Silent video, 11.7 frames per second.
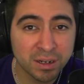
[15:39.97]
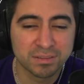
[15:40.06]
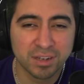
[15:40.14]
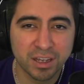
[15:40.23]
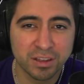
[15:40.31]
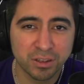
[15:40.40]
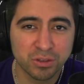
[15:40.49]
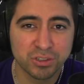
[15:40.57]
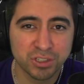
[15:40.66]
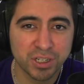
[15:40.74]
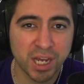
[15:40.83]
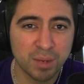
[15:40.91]
I think you
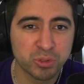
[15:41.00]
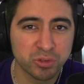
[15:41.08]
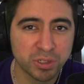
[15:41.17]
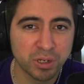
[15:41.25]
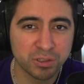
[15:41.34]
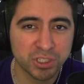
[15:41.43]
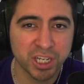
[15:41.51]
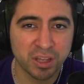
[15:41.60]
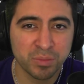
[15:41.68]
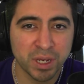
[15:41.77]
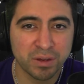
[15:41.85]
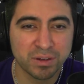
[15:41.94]
should absolutely go check
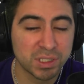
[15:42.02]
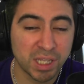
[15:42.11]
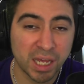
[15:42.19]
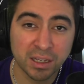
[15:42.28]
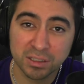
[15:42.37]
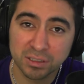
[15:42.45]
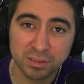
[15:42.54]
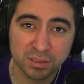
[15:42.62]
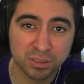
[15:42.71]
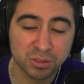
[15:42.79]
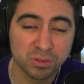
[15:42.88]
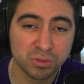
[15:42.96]
them out. Thanks
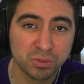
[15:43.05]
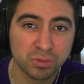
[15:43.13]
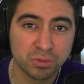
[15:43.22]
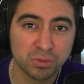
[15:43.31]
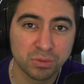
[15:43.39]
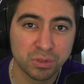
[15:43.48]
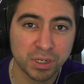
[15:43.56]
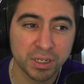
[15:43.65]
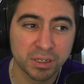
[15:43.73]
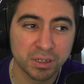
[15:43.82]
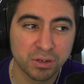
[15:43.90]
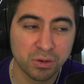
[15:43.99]
to
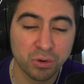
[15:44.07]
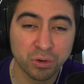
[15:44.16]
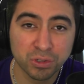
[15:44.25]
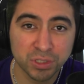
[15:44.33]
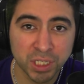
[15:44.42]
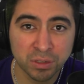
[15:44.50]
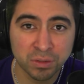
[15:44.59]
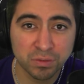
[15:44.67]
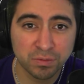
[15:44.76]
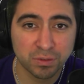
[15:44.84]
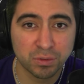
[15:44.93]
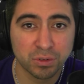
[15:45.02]
Orosound
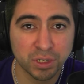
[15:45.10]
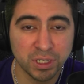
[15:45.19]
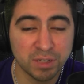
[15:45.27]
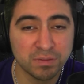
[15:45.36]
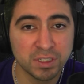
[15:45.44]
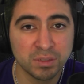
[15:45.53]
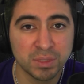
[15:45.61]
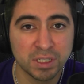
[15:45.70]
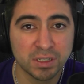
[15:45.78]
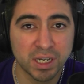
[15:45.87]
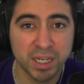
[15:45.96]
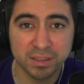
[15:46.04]
for gifting me
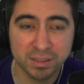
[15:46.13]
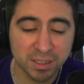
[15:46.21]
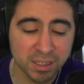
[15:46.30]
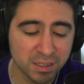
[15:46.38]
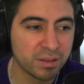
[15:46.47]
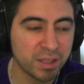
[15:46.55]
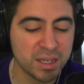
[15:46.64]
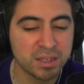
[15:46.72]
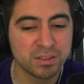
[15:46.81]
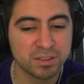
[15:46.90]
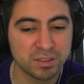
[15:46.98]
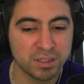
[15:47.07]
the headset.
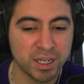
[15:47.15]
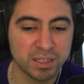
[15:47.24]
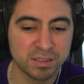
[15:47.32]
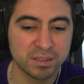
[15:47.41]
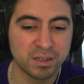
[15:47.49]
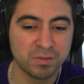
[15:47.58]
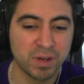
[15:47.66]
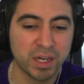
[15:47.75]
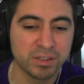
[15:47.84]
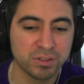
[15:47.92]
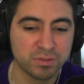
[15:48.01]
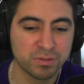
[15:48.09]
Thanks to Headset
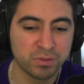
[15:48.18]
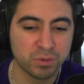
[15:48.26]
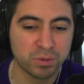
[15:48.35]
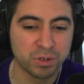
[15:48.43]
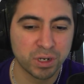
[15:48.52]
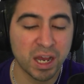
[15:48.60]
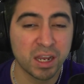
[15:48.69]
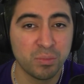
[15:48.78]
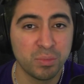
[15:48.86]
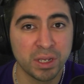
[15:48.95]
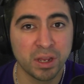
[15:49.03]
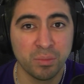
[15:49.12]
Advisor for kind of
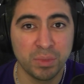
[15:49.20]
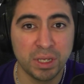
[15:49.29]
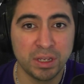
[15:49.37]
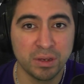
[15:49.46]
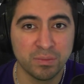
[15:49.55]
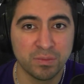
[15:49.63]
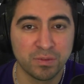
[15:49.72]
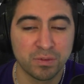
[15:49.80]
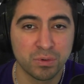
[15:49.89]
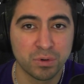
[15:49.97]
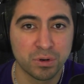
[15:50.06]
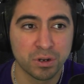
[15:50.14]
being a medium
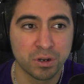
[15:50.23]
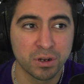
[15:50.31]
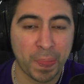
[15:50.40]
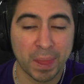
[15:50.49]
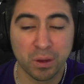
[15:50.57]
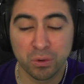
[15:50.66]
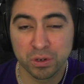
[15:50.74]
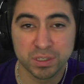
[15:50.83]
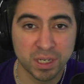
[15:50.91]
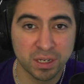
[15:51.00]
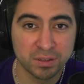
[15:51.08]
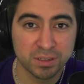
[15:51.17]
for
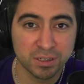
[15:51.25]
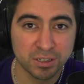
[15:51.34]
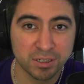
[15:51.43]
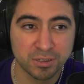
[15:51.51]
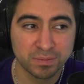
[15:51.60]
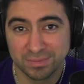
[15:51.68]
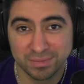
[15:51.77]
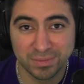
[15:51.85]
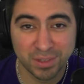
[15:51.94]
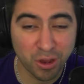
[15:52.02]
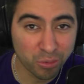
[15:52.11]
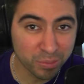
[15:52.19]
Orosound to
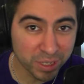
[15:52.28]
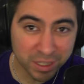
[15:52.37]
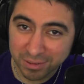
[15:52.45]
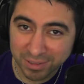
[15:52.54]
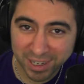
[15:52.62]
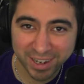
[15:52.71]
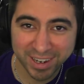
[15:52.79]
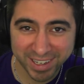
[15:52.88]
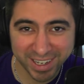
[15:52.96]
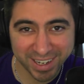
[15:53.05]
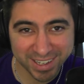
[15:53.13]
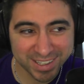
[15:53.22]
know me, I
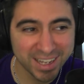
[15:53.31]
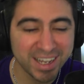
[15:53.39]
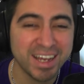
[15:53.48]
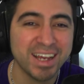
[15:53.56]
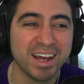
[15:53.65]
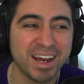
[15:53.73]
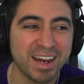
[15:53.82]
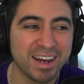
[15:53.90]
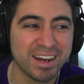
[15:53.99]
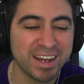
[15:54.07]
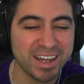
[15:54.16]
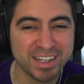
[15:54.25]
guess,
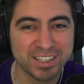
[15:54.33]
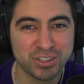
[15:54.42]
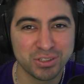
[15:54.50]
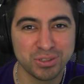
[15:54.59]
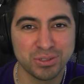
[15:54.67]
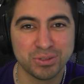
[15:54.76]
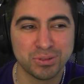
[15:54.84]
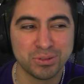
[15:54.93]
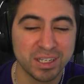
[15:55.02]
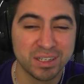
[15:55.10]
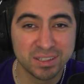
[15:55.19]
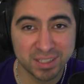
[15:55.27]
and
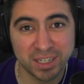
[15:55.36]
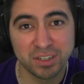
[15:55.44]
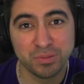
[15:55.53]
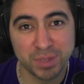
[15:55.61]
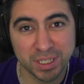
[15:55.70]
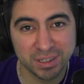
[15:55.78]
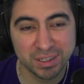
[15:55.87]
to send me